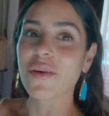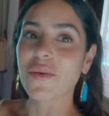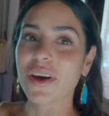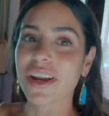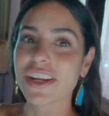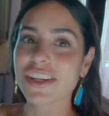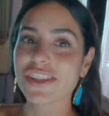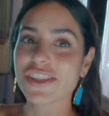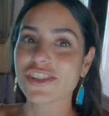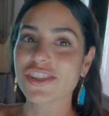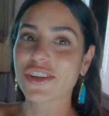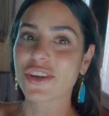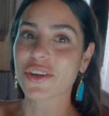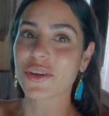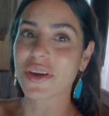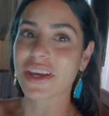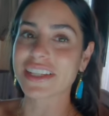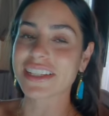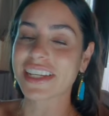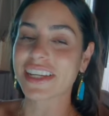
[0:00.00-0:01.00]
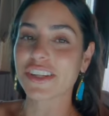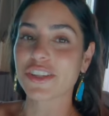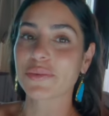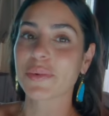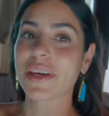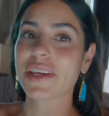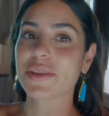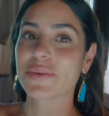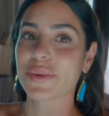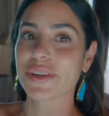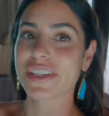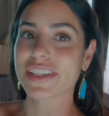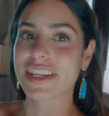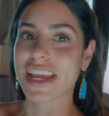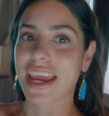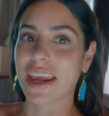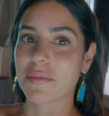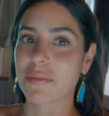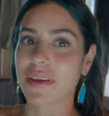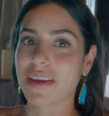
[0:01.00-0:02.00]
wanted to show you guys each place we're
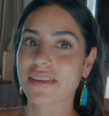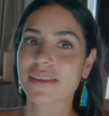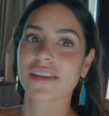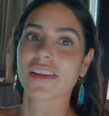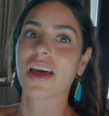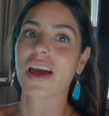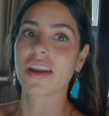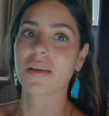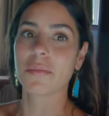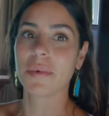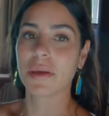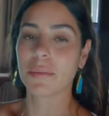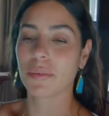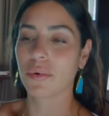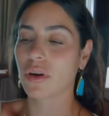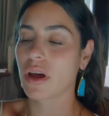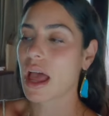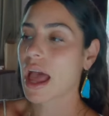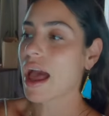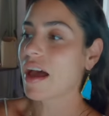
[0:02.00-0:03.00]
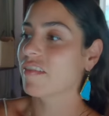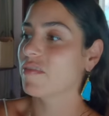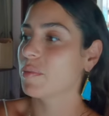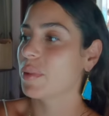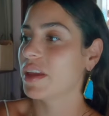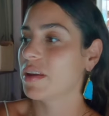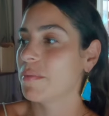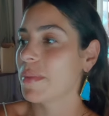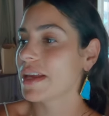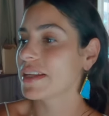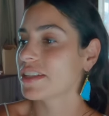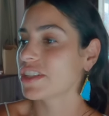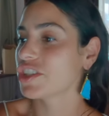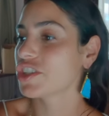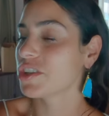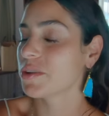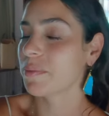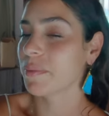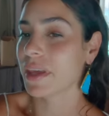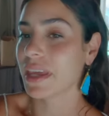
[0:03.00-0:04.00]
staying because a lot of people have been
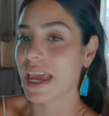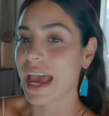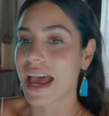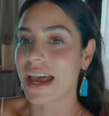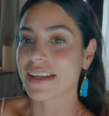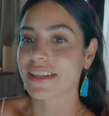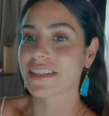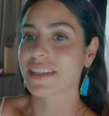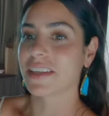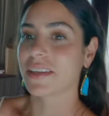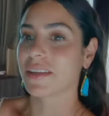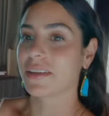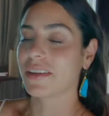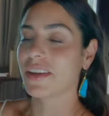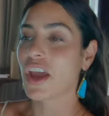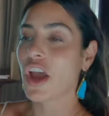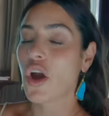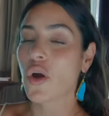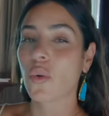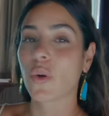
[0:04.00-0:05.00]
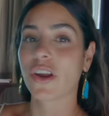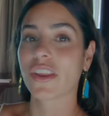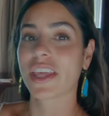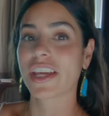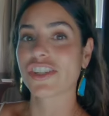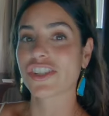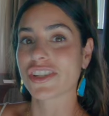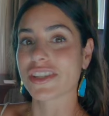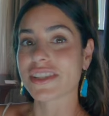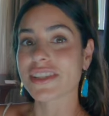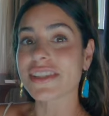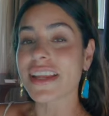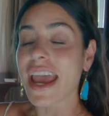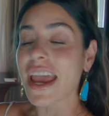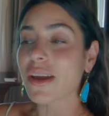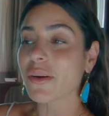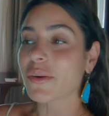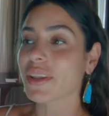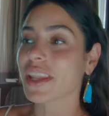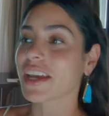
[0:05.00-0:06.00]
messaging me asking where they should
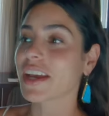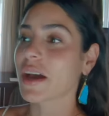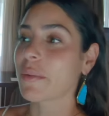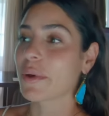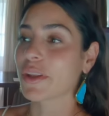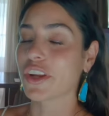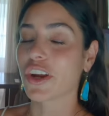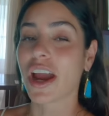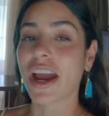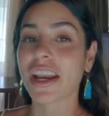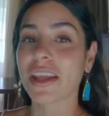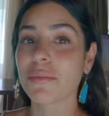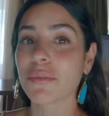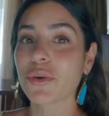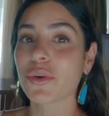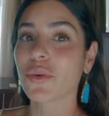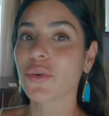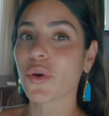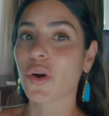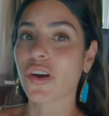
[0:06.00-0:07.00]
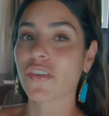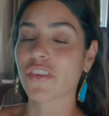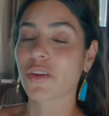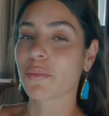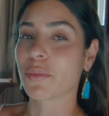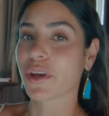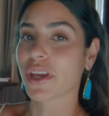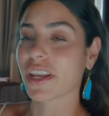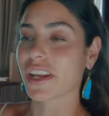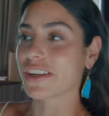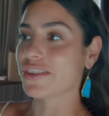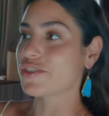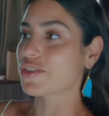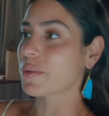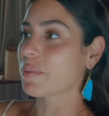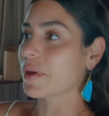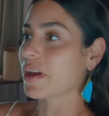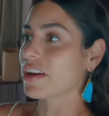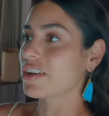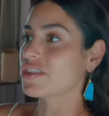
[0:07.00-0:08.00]
stay when they come on their honeymoon or if they're booking a
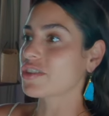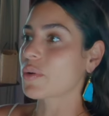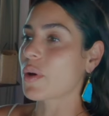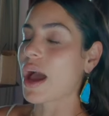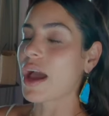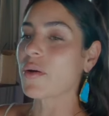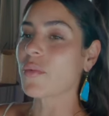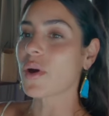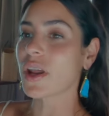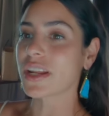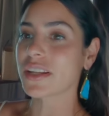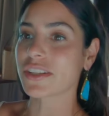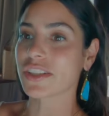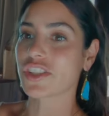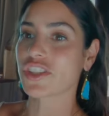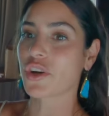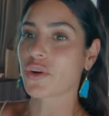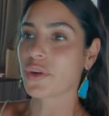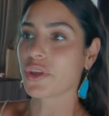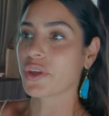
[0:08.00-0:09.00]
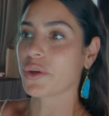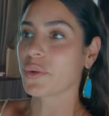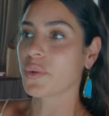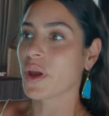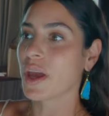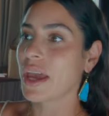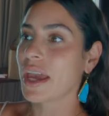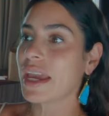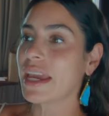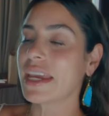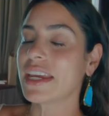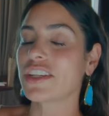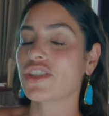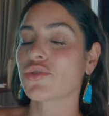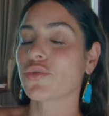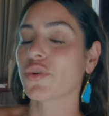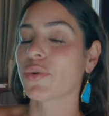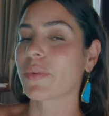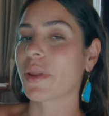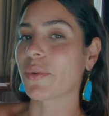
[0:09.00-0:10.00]
trip here. So I wanted to show you each
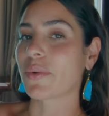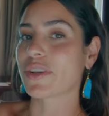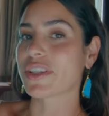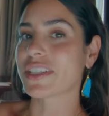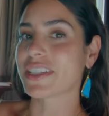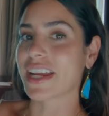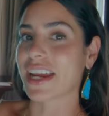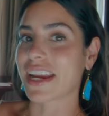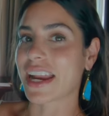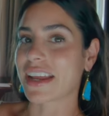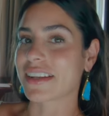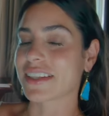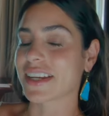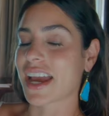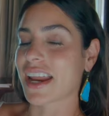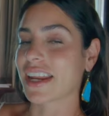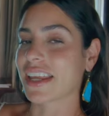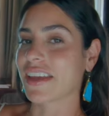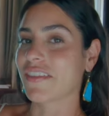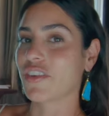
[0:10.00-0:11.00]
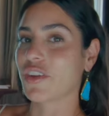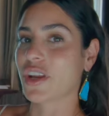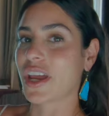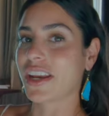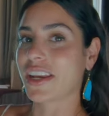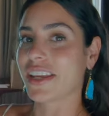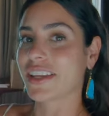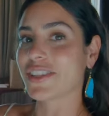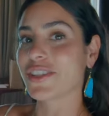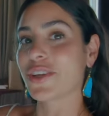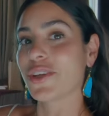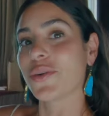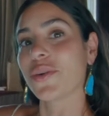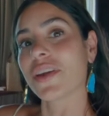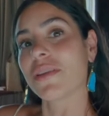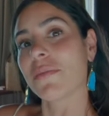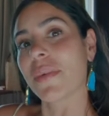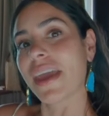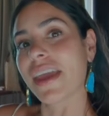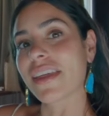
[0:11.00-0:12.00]
room that we're staying at to kind of give you an idea so you
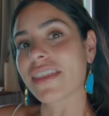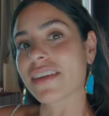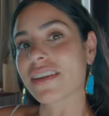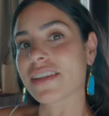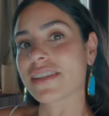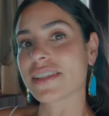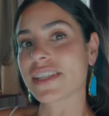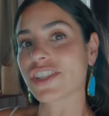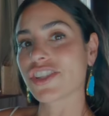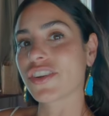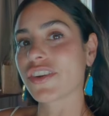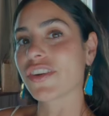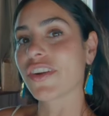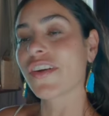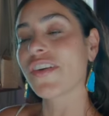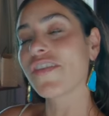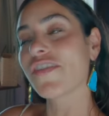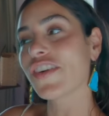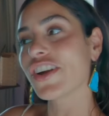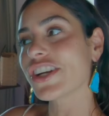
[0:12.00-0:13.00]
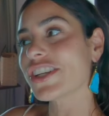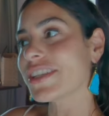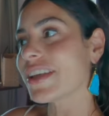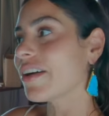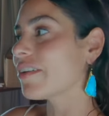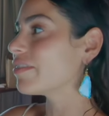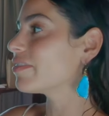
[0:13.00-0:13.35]
can make the decision for yourself.